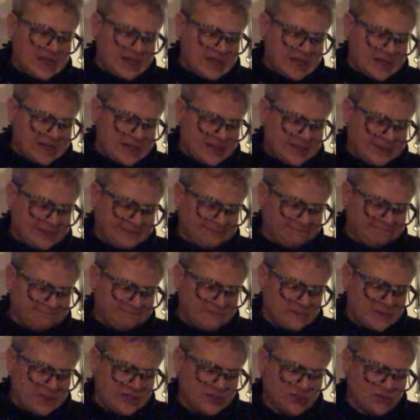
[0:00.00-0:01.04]

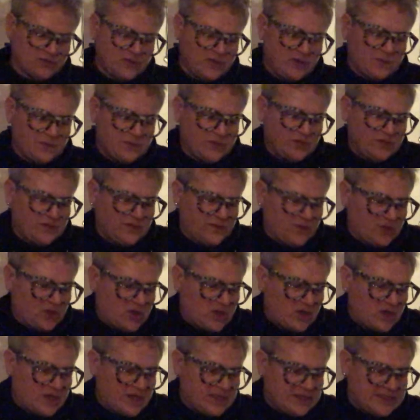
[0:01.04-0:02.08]
I drew a beautiful
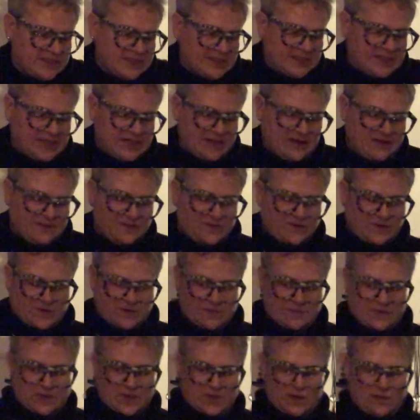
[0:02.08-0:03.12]
card today
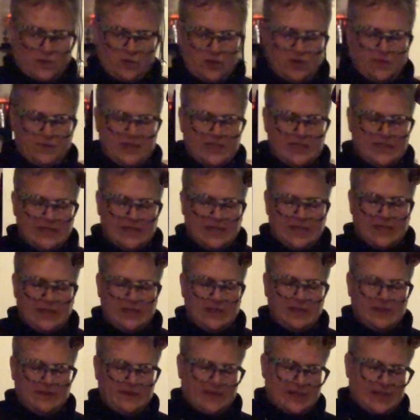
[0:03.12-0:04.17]
from a Rumi deck
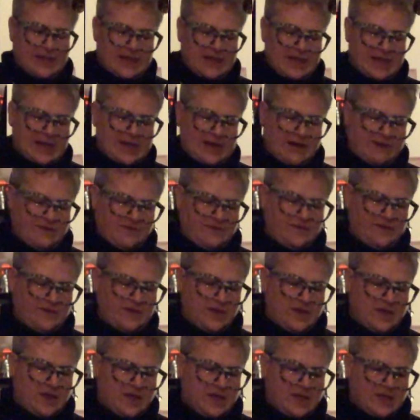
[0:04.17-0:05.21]
that I have,
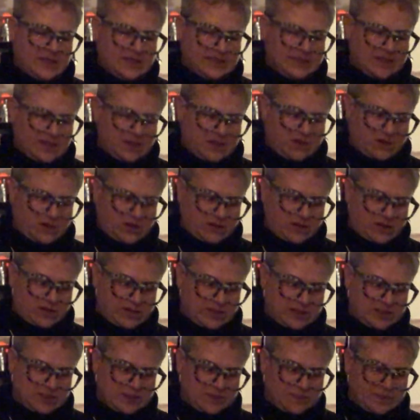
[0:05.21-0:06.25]
a set of
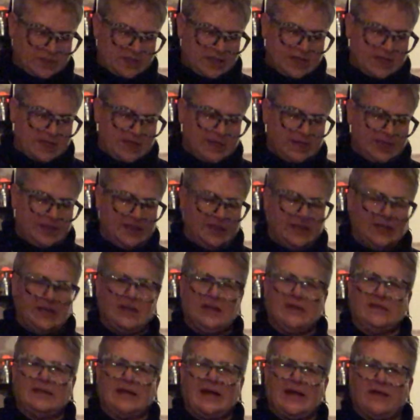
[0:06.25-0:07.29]
cards by
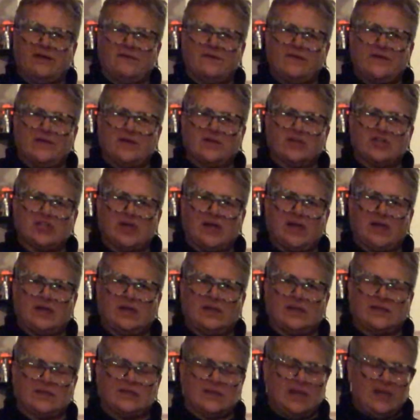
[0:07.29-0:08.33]
Alana
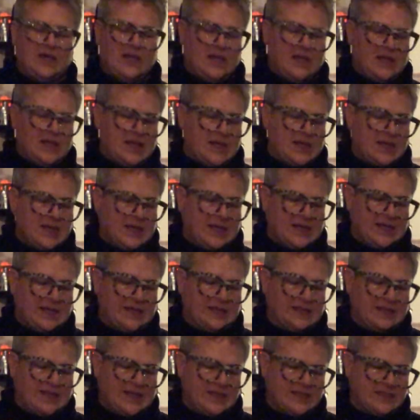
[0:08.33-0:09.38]
Fairchild, and
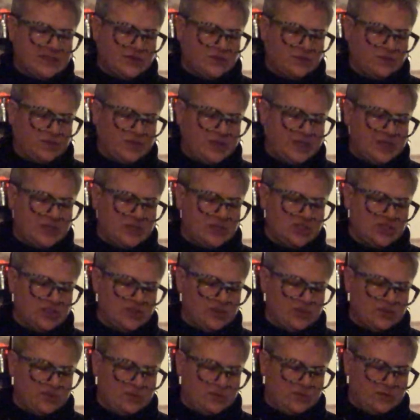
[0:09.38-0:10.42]
I'd like to read
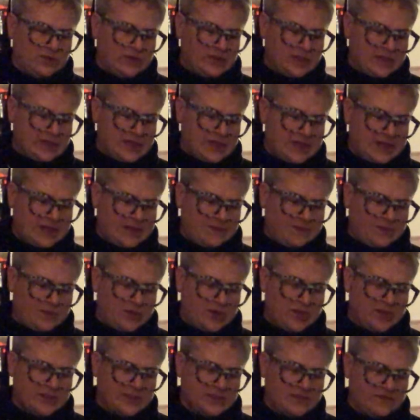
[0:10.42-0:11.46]
you
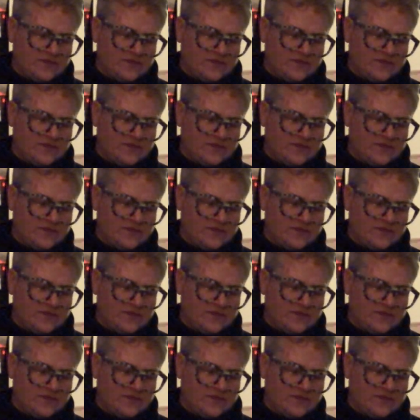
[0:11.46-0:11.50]
parts